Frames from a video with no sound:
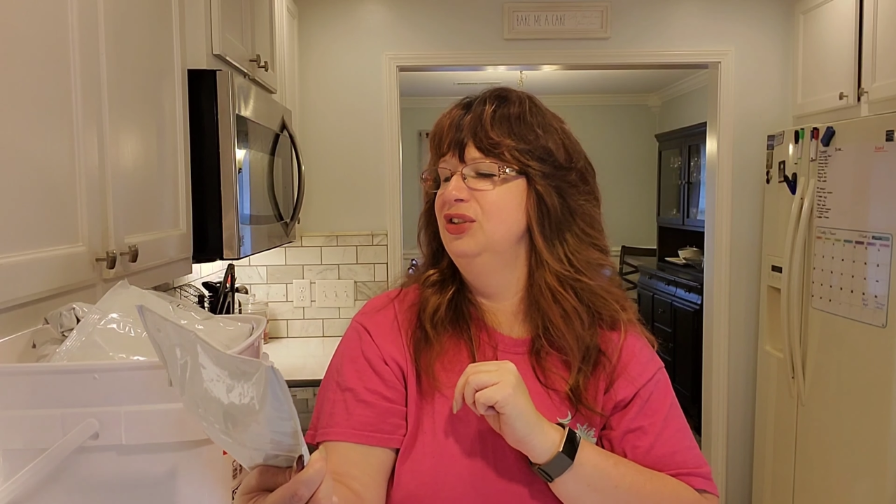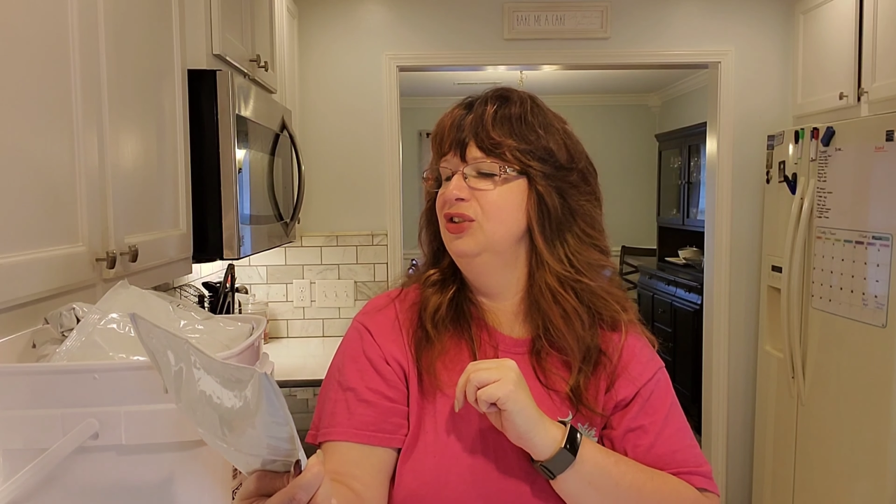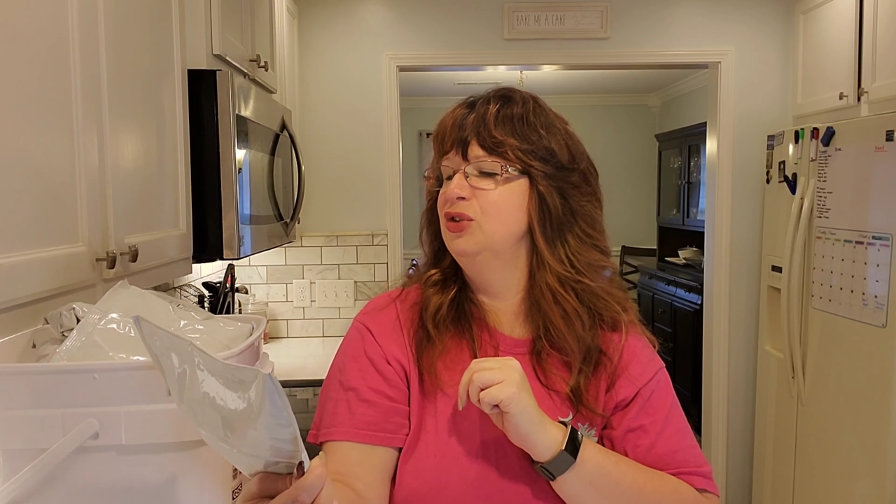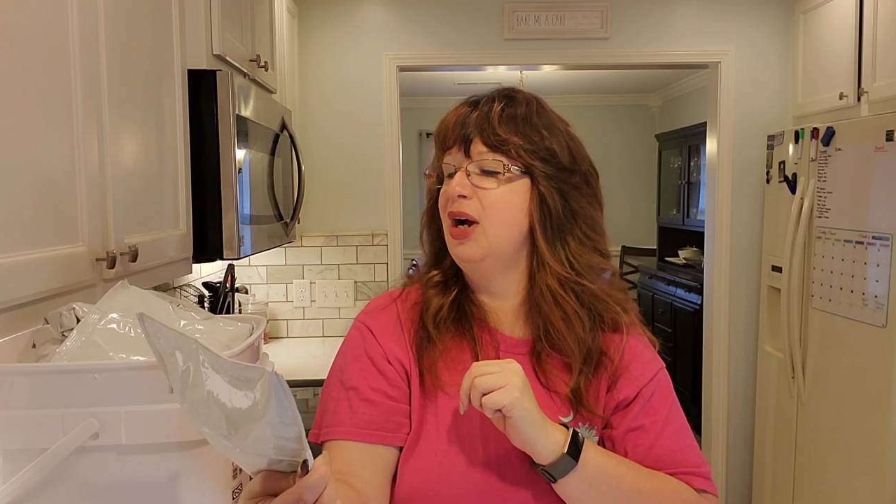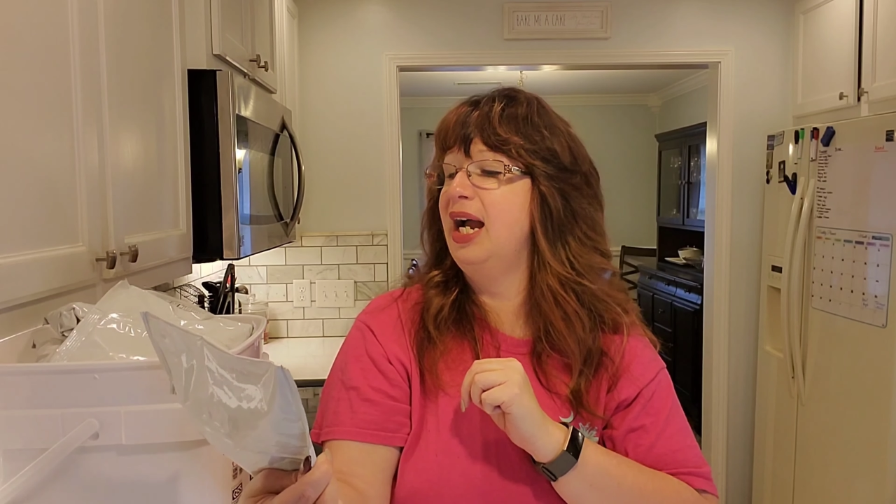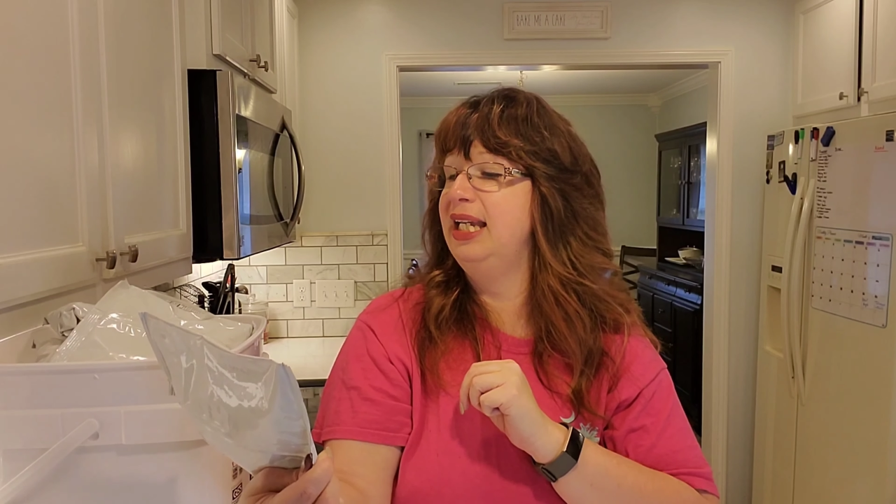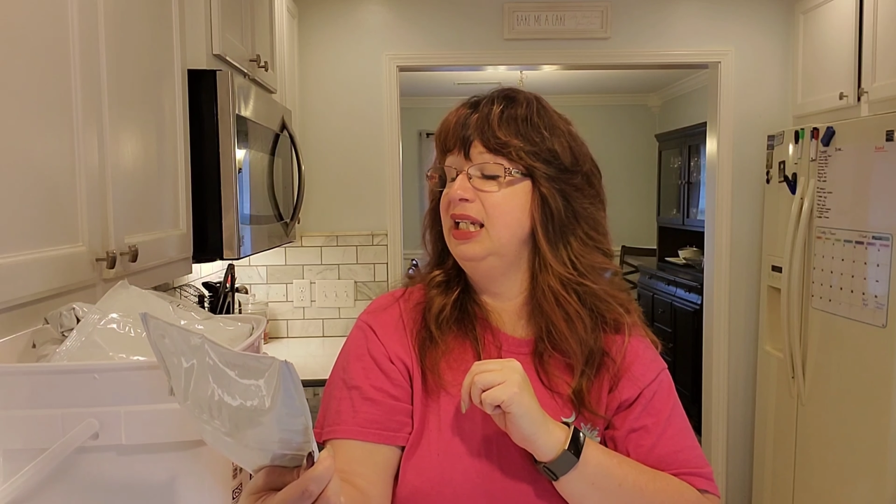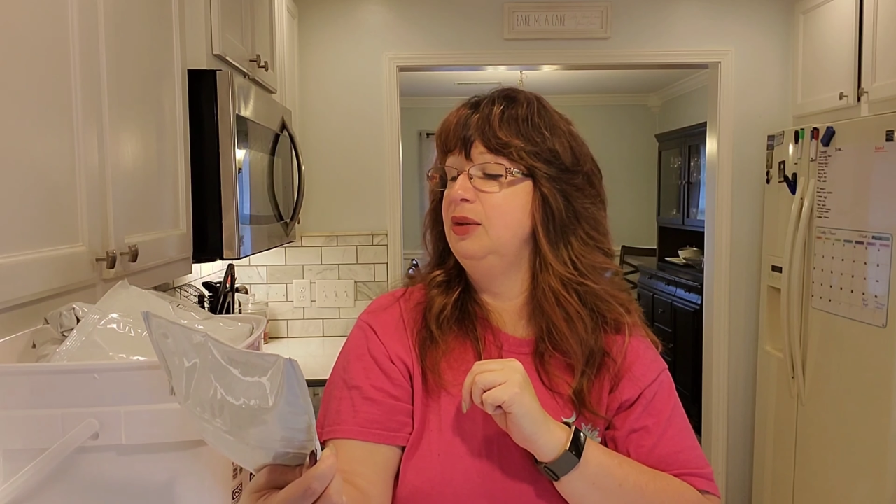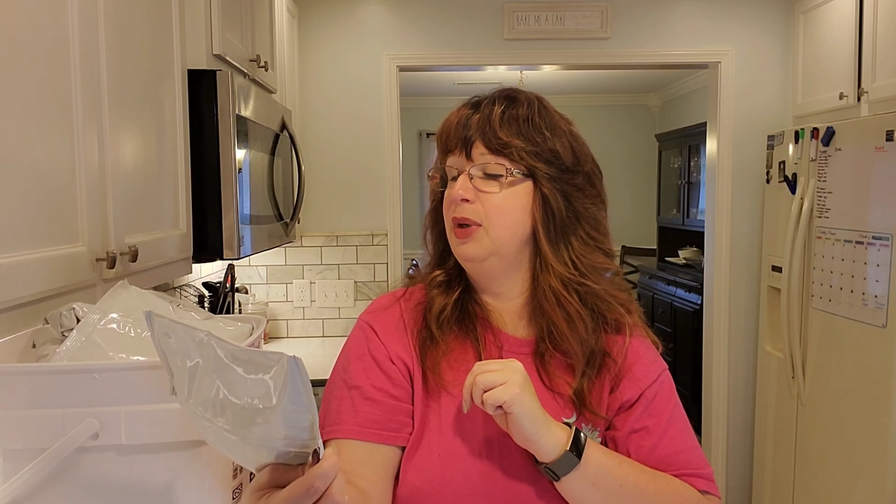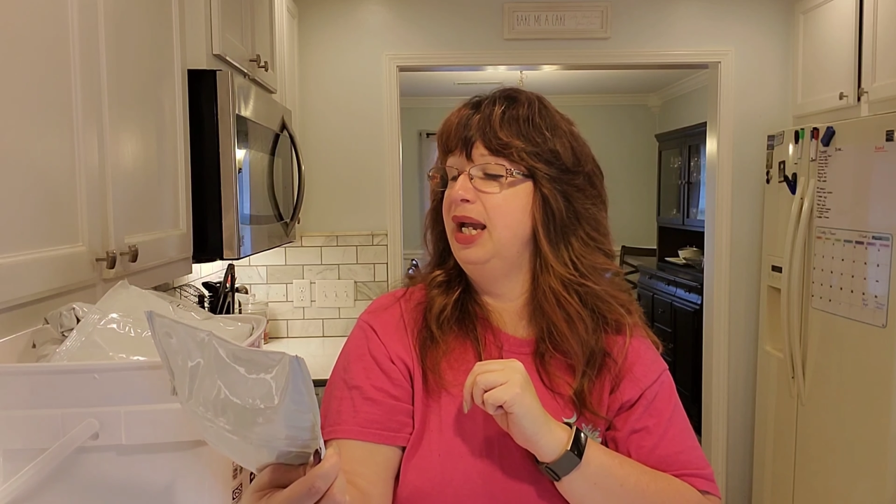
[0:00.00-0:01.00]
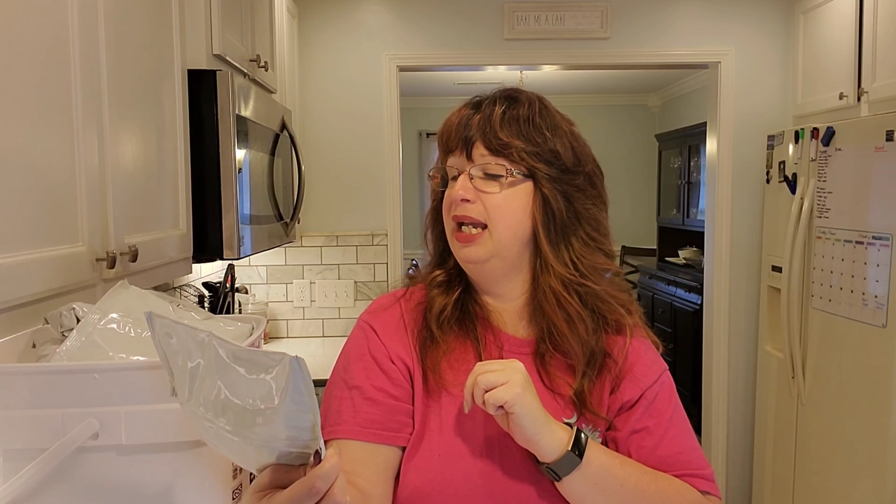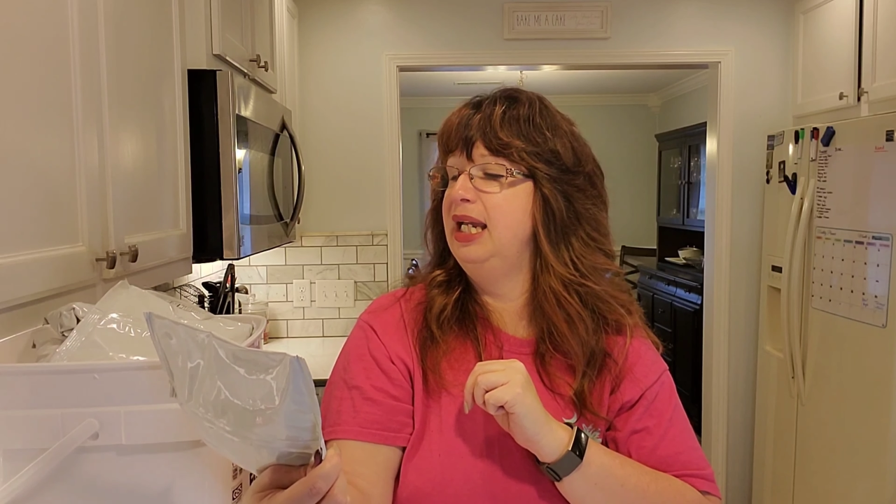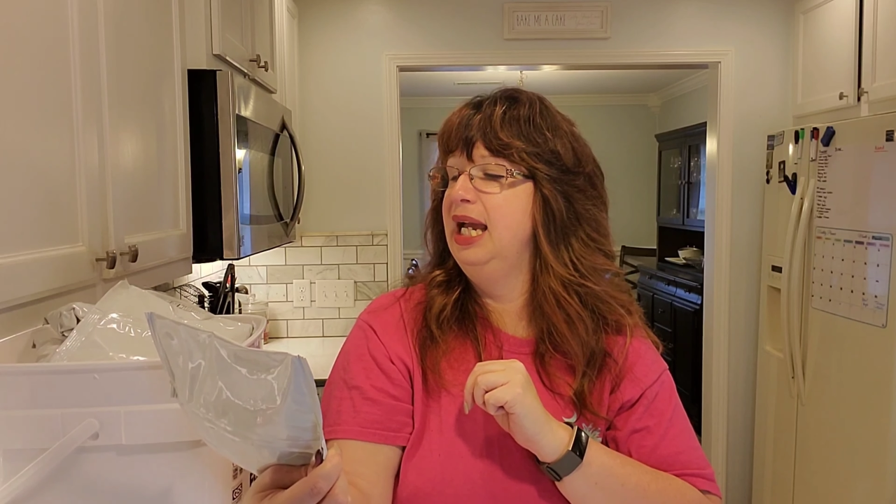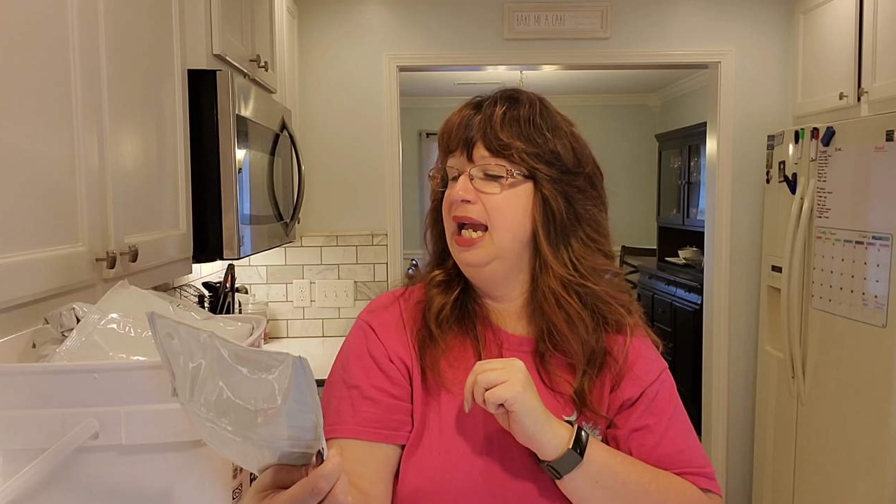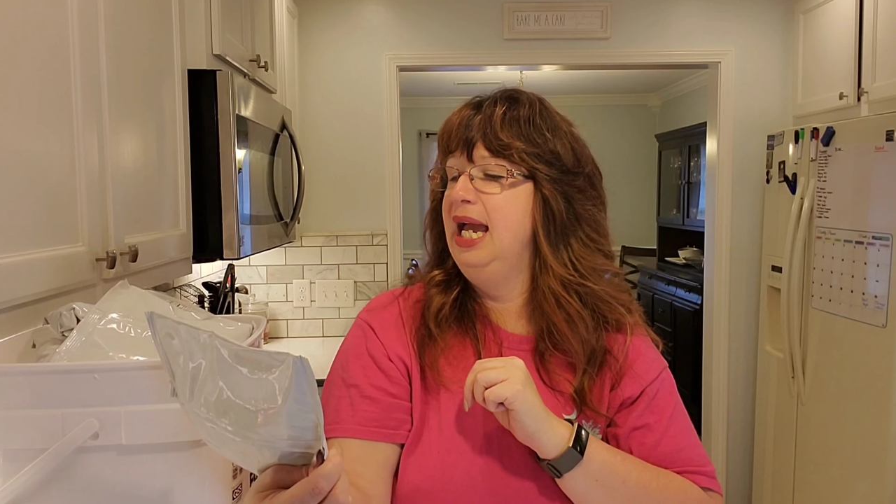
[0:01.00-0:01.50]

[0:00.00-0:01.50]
dry anyway.